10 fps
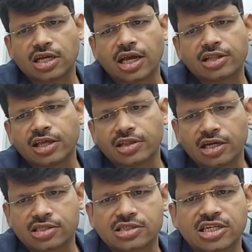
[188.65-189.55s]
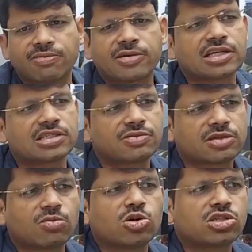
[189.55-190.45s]
And I think that's the same case
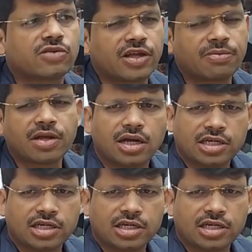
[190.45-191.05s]
with most of them.